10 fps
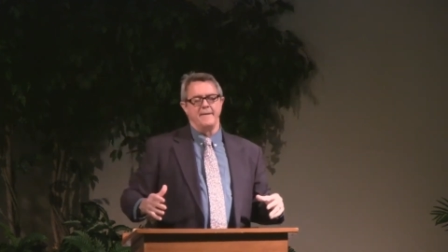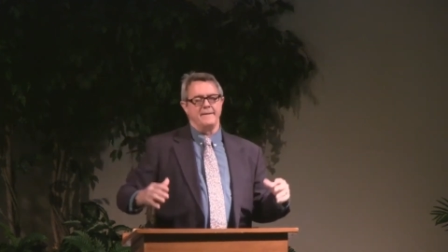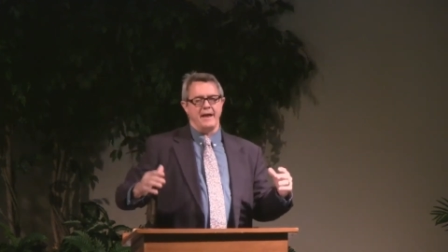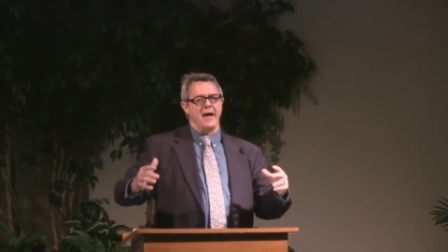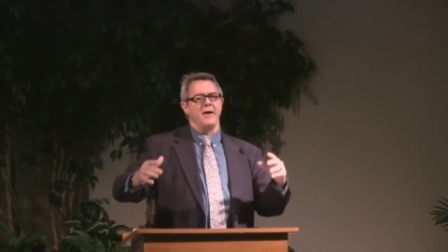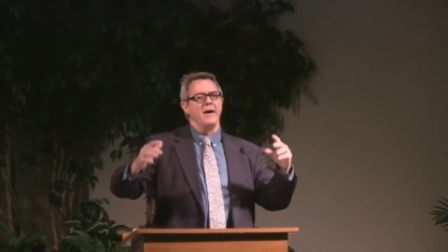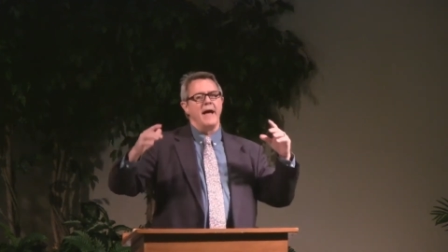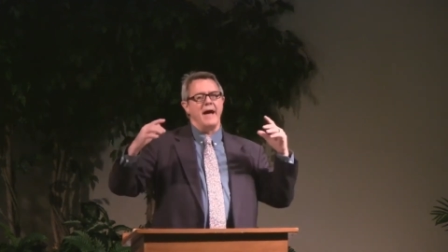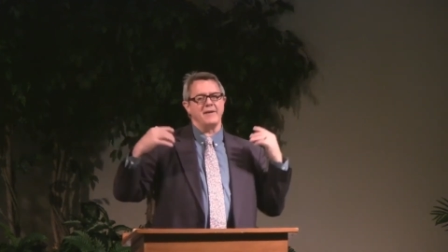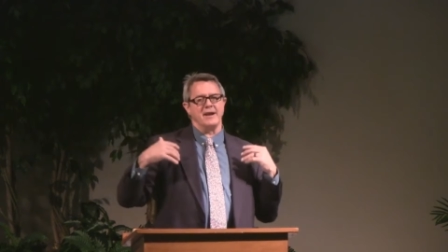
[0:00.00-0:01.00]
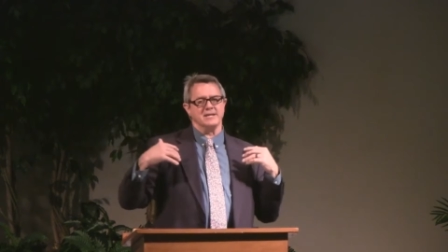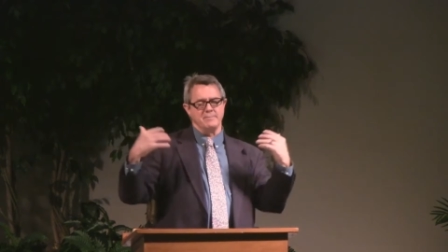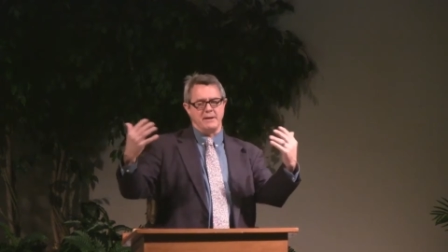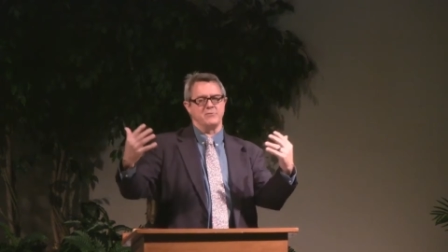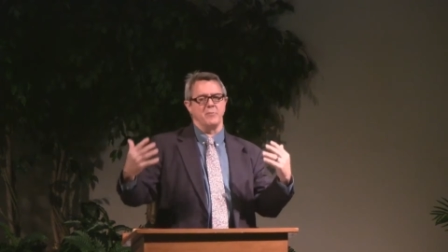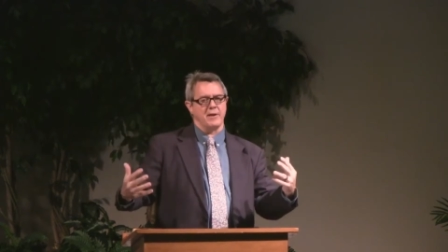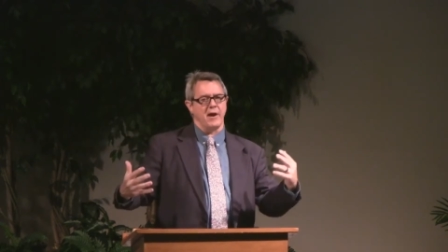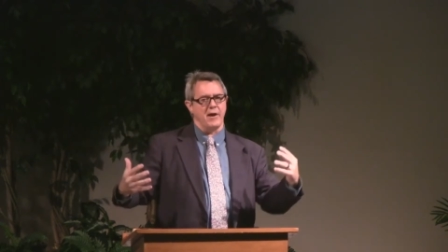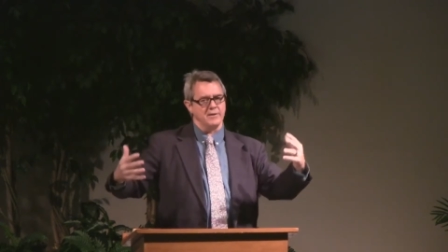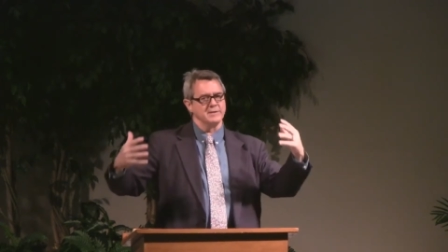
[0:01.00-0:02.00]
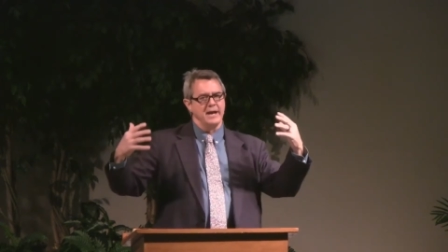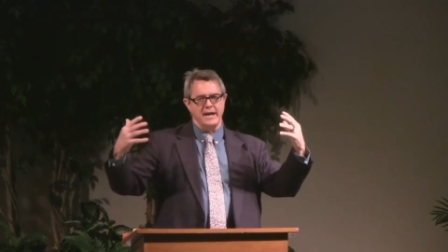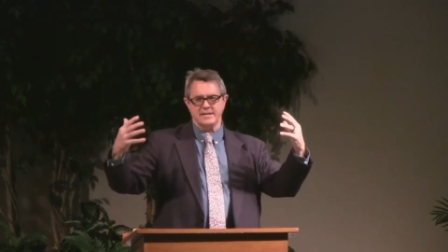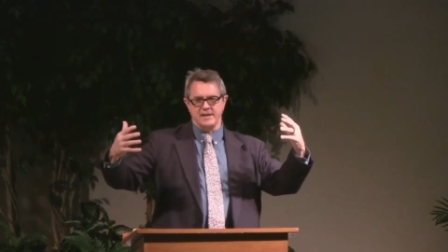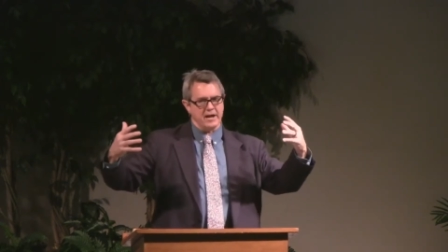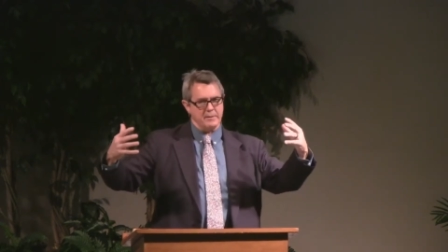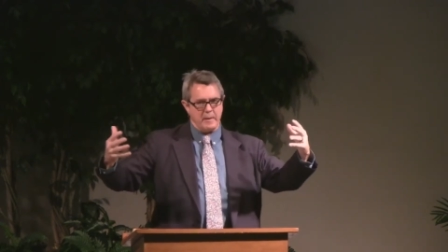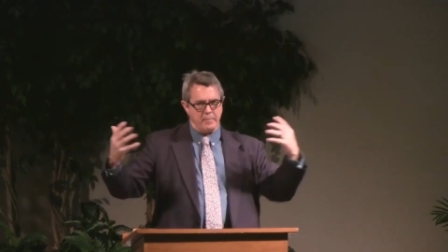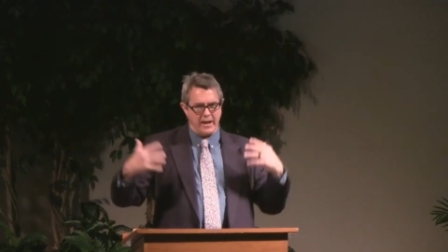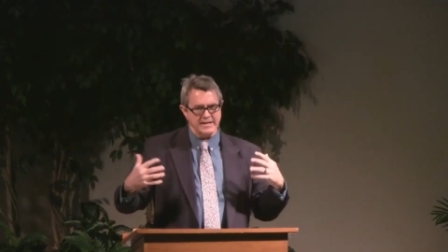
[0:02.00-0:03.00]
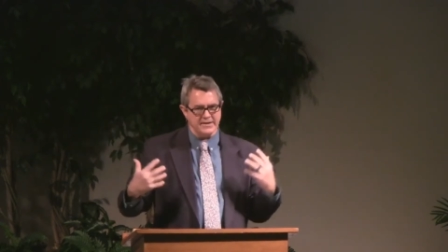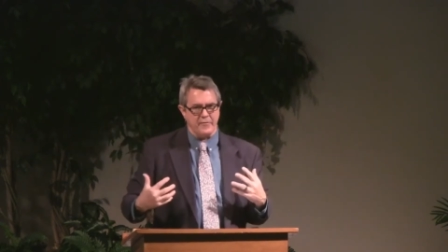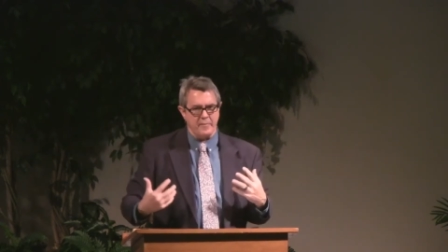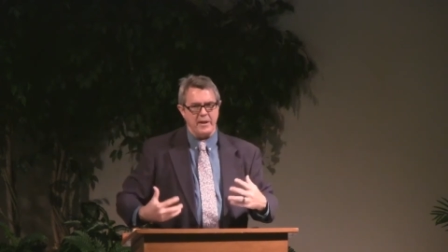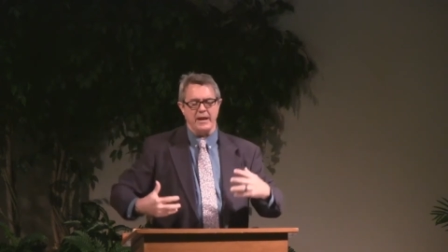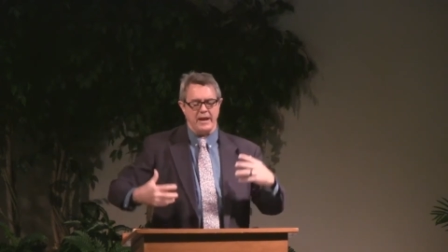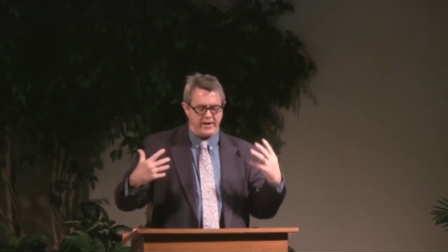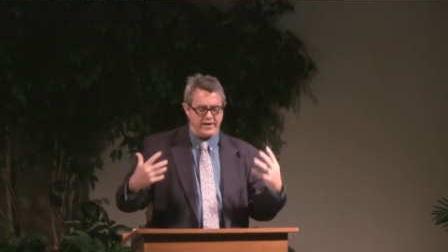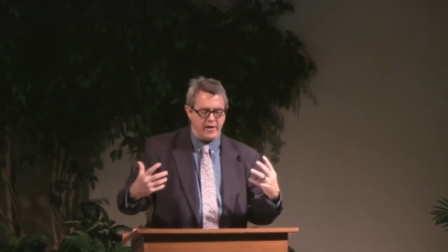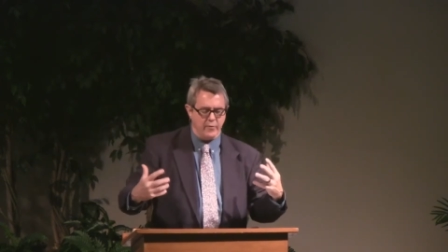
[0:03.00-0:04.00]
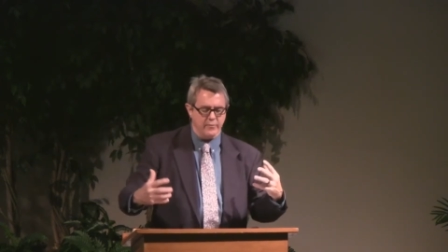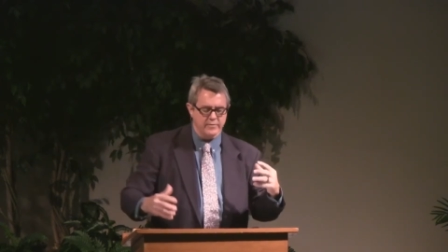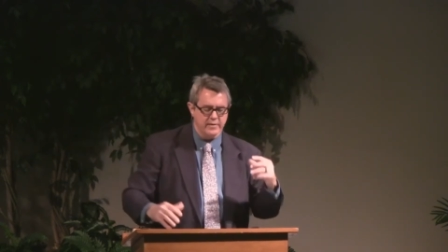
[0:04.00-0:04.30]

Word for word: Now I've got to submit to them because it's not going to be pleasant for me if I don't.